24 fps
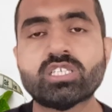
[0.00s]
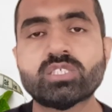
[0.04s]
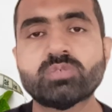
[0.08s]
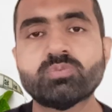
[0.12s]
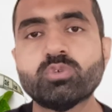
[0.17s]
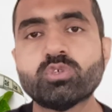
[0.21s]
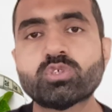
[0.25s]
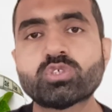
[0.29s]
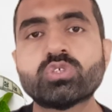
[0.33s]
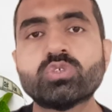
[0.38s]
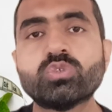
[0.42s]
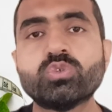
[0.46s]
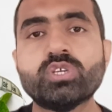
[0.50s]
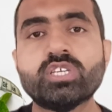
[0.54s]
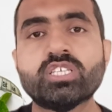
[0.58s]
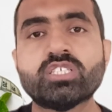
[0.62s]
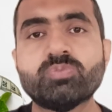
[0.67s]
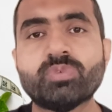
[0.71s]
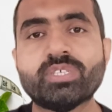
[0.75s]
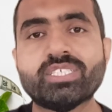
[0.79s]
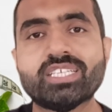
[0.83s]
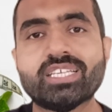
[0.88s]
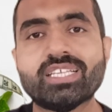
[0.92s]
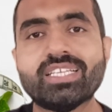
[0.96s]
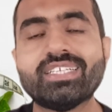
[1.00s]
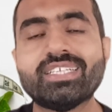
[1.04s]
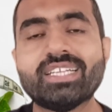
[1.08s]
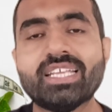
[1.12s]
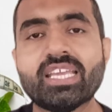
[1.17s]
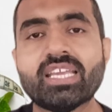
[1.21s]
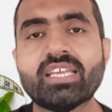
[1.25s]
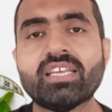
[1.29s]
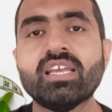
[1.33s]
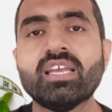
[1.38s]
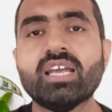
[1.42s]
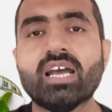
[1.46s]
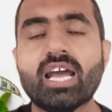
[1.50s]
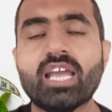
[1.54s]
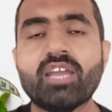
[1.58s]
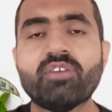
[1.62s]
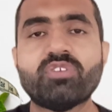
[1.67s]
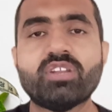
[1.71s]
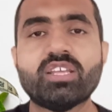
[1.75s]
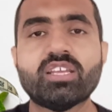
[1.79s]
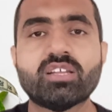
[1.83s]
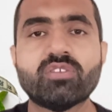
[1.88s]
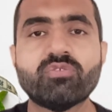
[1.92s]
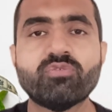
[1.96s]
supposed to do is basically I have
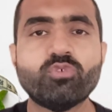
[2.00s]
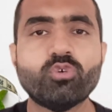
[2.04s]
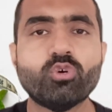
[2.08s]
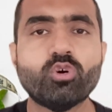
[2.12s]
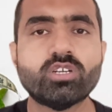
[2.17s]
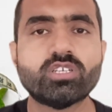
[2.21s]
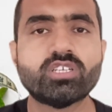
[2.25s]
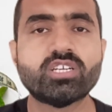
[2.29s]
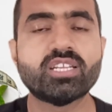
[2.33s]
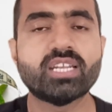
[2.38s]
taken 400